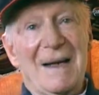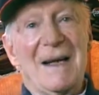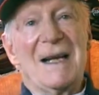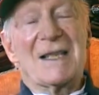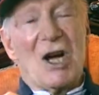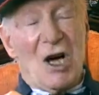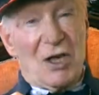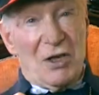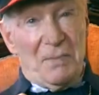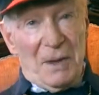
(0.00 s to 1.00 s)
It's
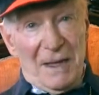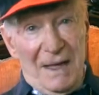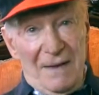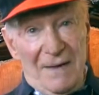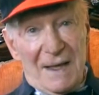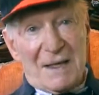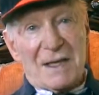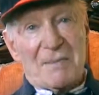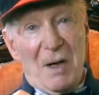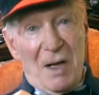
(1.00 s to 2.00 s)
hard to believe that a
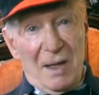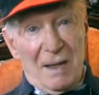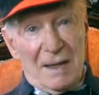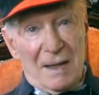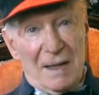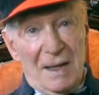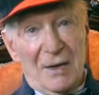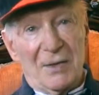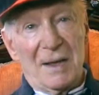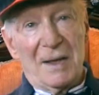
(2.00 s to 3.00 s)
small little
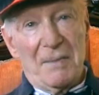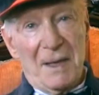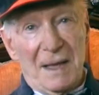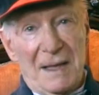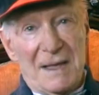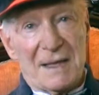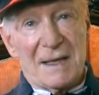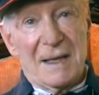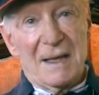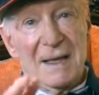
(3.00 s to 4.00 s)
country in the Middle East
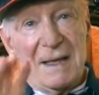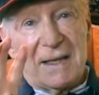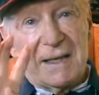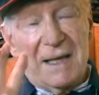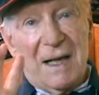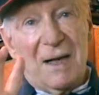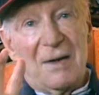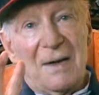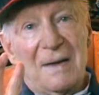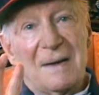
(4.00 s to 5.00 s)
is
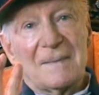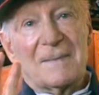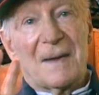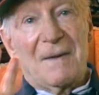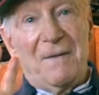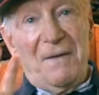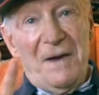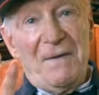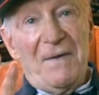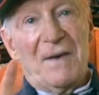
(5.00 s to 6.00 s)
now the
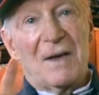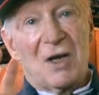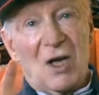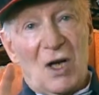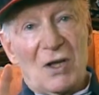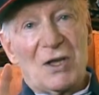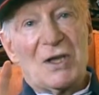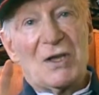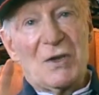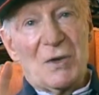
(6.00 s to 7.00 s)
5th
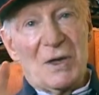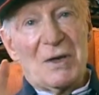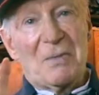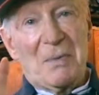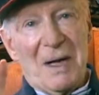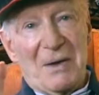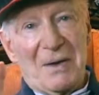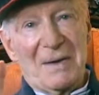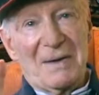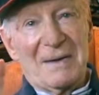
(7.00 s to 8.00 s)
largest nuclear
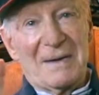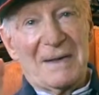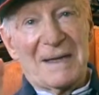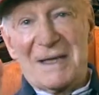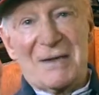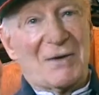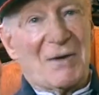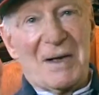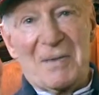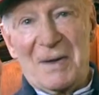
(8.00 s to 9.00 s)
power. It's
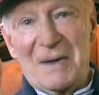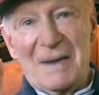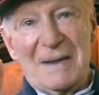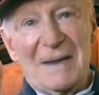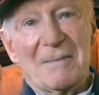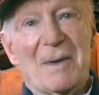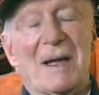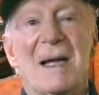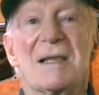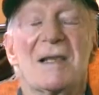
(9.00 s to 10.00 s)
incredible. But
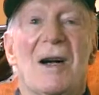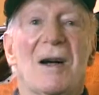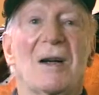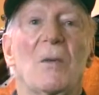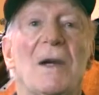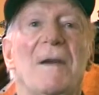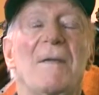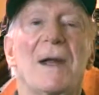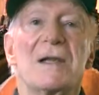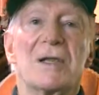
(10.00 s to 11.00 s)
they
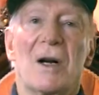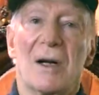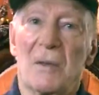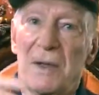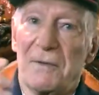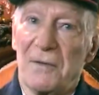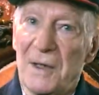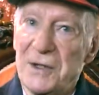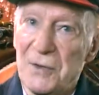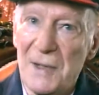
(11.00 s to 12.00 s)
started with a
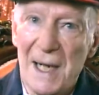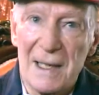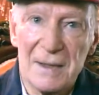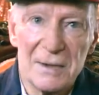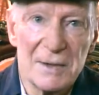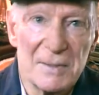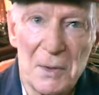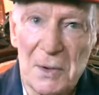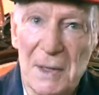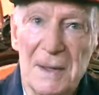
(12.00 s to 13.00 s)
French reactor,
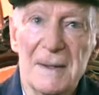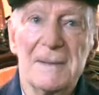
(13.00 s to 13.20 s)
Dimona,